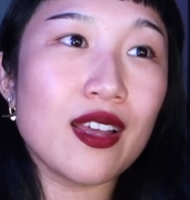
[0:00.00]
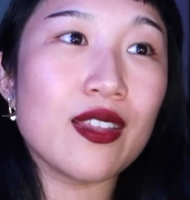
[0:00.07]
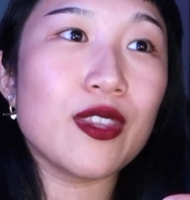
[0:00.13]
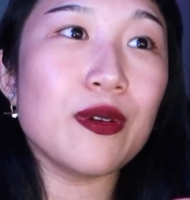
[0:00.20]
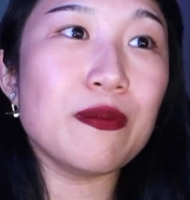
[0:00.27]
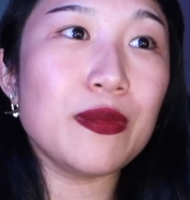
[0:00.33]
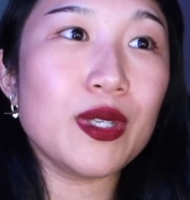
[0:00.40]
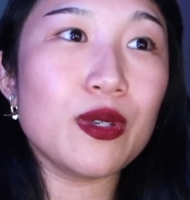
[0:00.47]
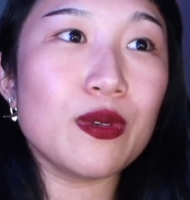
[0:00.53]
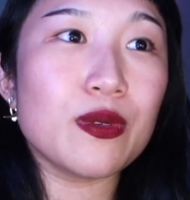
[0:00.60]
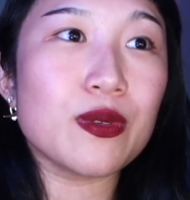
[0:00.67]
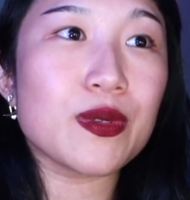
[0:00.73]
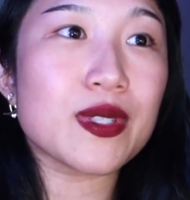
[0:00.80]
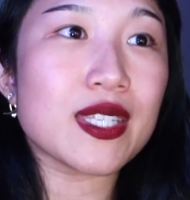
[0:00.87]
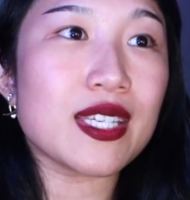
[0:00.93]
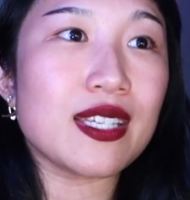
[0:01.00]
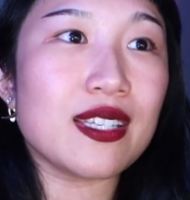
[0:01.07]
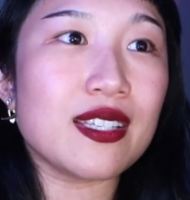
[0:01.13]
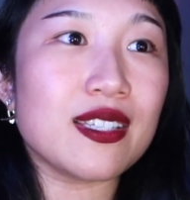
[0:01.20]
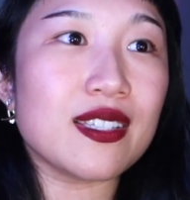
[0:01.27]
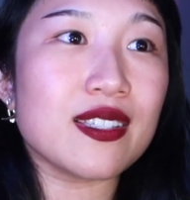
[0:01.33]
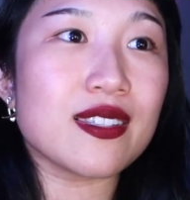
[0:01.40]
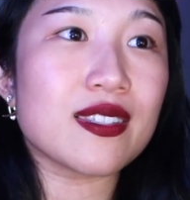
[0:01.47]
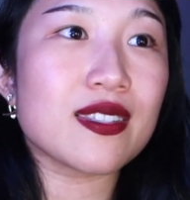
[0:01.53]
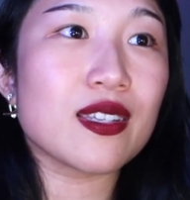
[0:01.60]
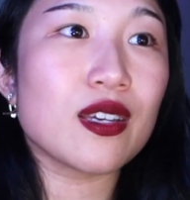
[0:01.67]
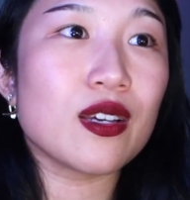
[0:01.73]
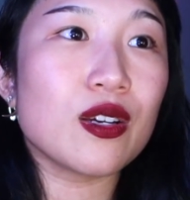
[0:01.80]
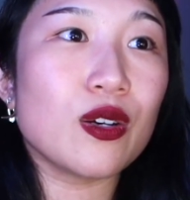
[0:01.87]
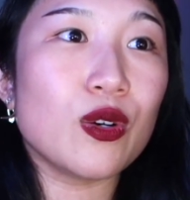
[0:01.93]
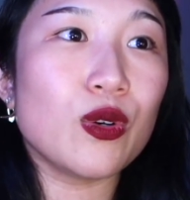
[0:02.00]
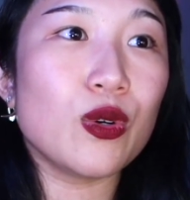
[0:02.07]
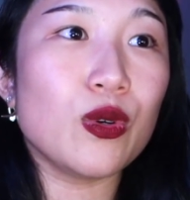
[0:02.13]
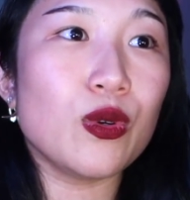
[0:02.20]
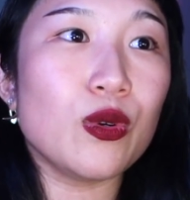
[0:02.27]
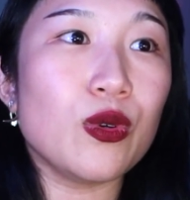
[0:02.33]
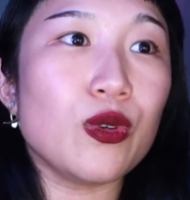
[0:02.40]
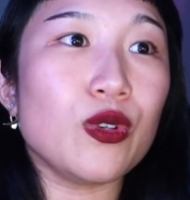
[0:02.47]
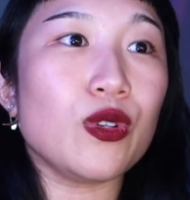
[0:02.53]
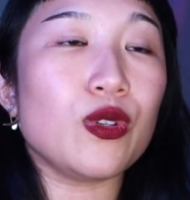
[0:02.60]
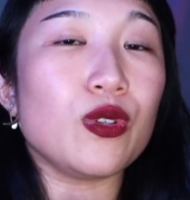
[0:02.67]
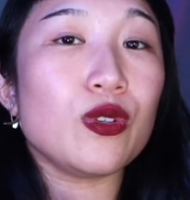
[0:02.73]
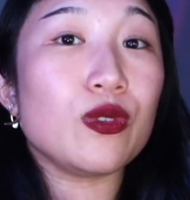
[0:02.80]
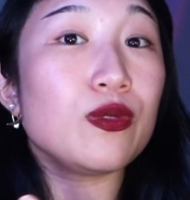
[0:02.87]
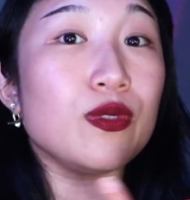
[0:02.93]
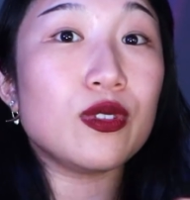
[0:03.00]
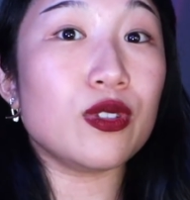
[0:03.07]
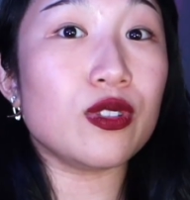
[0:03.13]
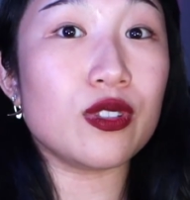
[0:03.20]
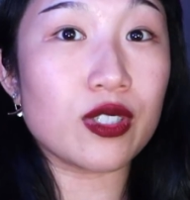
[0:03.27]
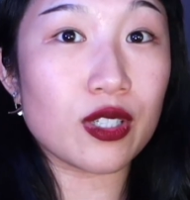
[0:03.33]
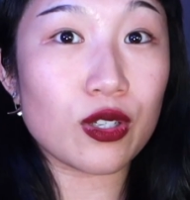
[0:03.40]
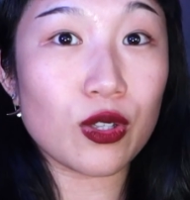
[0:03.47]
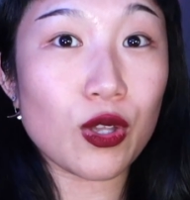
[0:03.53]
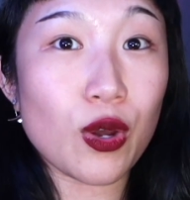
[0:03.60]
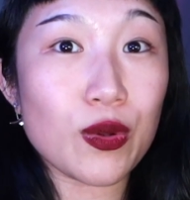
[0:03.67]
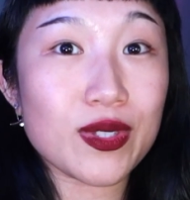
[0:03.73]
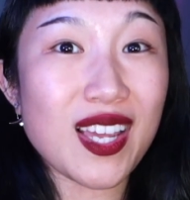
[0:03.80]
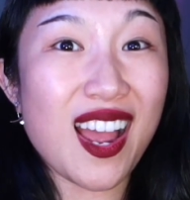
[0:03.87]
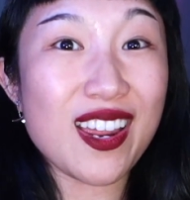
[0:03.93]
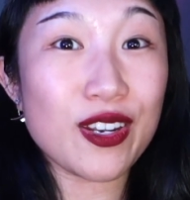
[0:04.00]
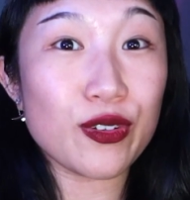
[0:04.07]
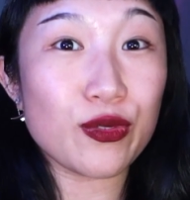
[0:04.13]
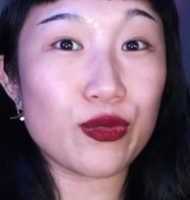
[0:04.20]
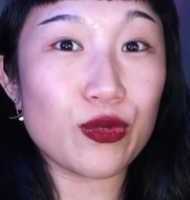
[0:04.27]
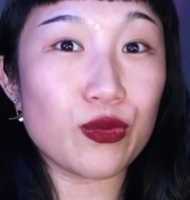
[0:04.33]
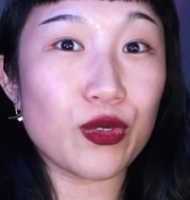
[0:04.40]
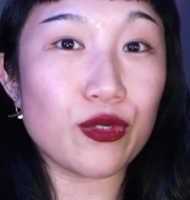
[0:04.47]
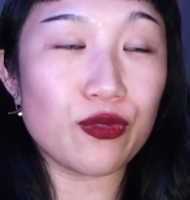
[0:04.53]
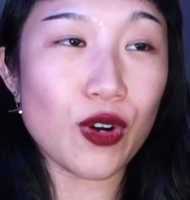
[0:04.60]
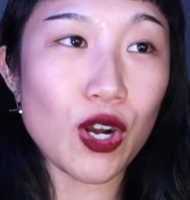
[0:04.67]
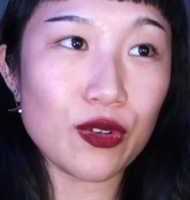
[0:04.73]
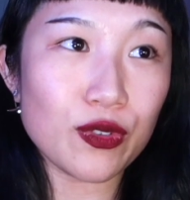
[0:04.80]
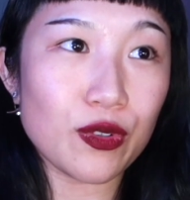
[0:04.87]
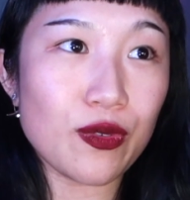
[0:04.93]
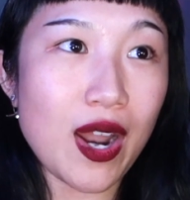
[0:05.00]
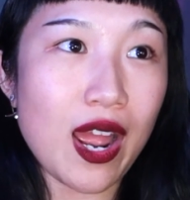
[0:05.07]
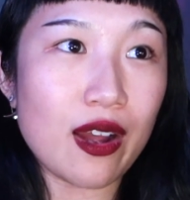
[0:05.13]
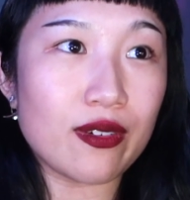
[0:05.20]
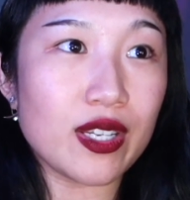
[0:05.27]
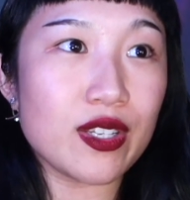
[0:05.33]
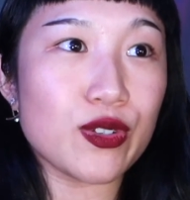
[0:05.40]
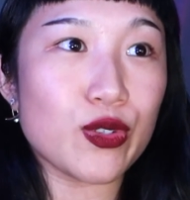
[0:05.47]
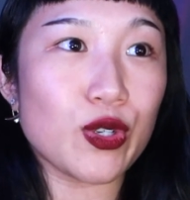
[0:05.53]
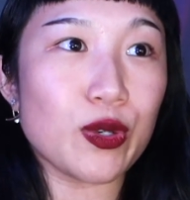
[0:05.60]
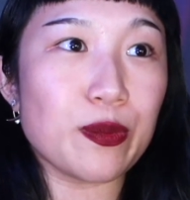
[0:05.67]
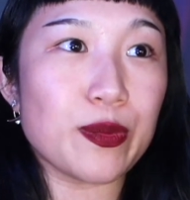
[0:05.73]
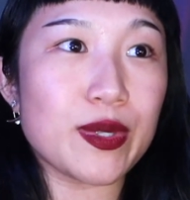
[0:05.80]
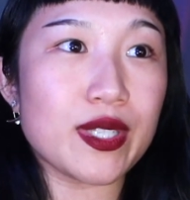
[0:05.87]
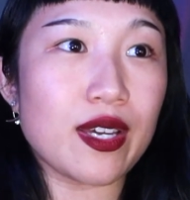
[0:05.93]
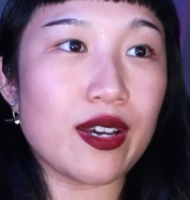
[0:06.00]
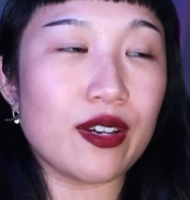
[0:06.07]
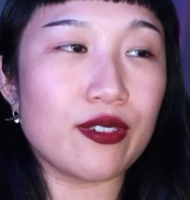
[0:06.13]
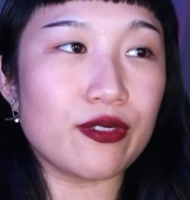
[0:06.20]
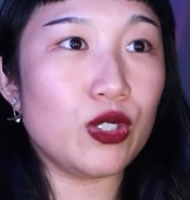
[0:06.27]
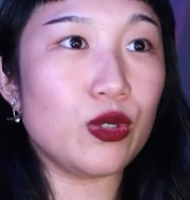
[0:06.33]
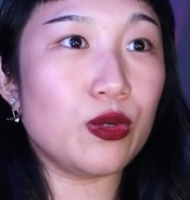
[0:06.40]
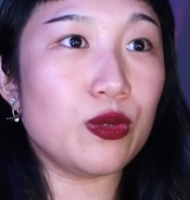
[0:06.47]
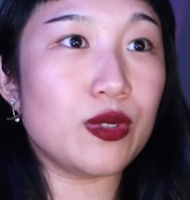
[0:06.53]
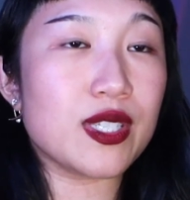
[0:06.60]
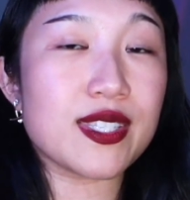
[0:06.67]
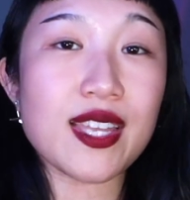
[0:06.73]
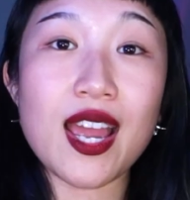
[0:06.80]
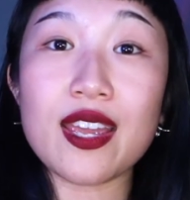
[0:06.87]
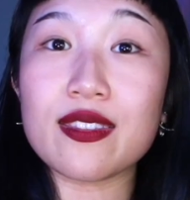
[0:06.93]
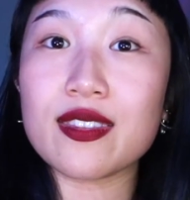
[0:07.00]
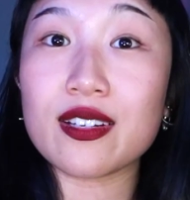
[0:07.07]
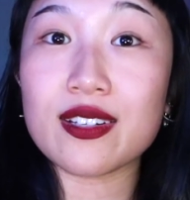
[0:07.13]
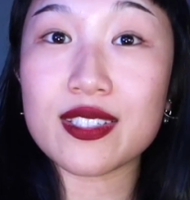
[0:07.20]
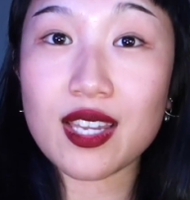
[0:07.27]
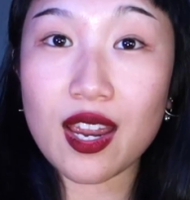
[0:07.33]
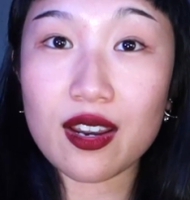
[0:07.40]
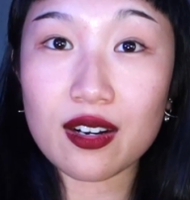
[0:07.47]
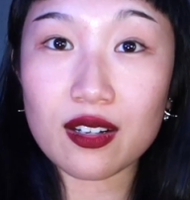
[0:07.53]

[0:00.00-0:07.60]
The muse is who your clothes kind of revolve around in terms of you design their entire